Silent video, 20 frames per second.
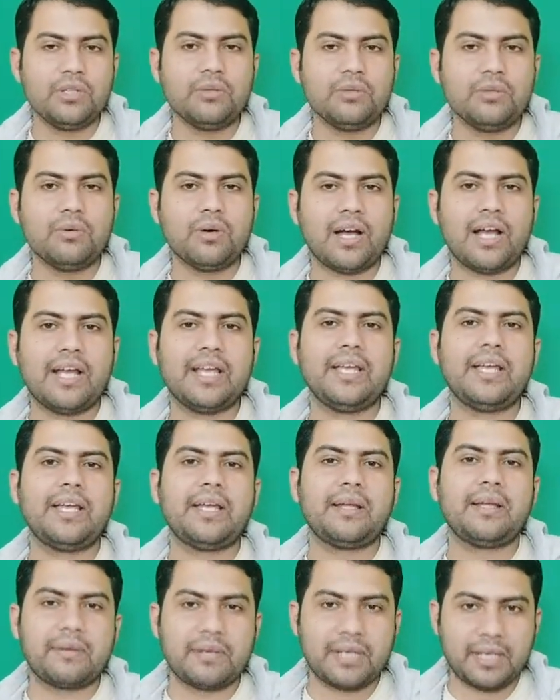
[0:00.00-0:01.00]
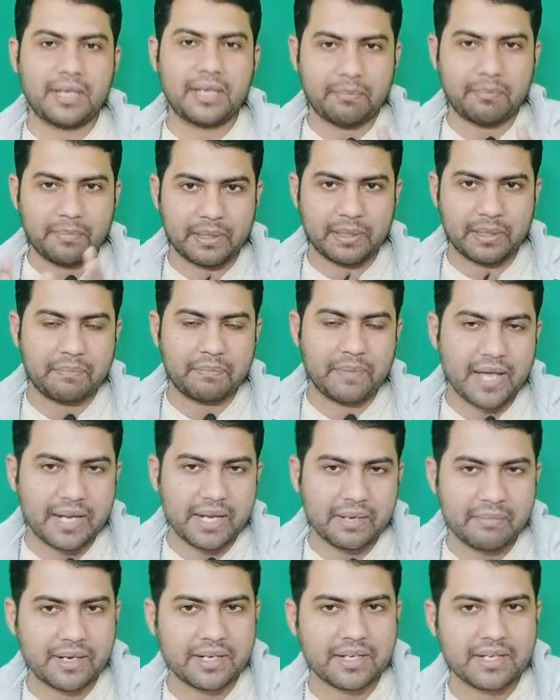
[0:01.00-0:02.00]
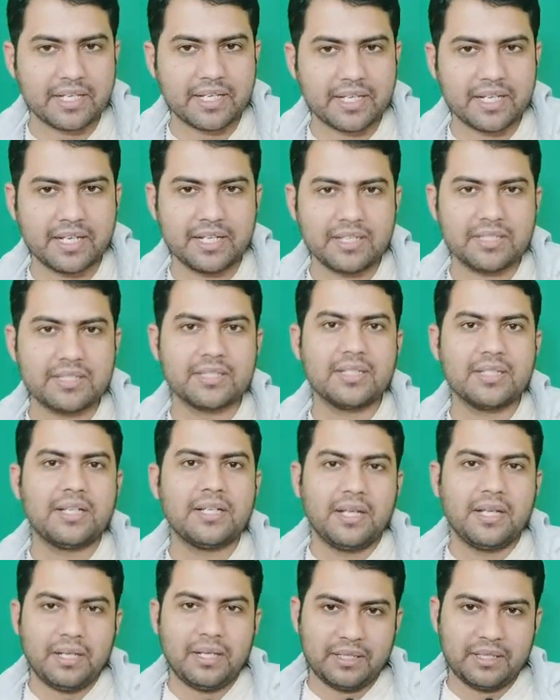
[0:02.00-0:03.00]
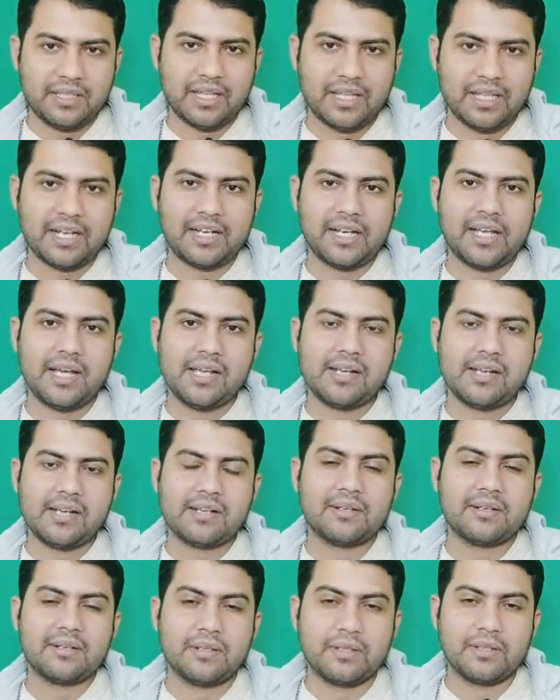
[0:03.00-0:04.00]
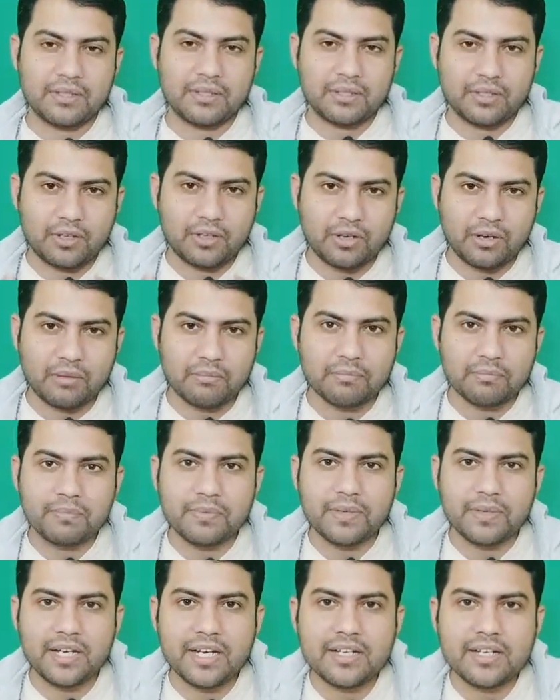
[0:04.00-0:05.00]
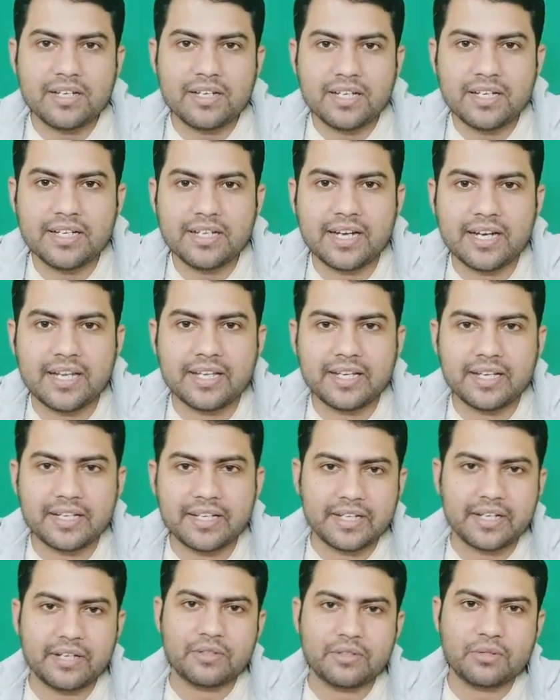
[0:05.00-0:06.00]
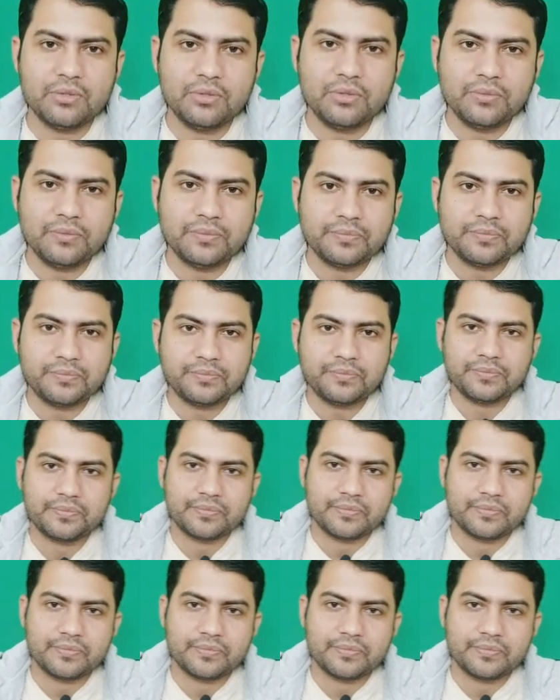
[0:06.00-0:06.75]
I have told you I prepare materials that are completely dedicated to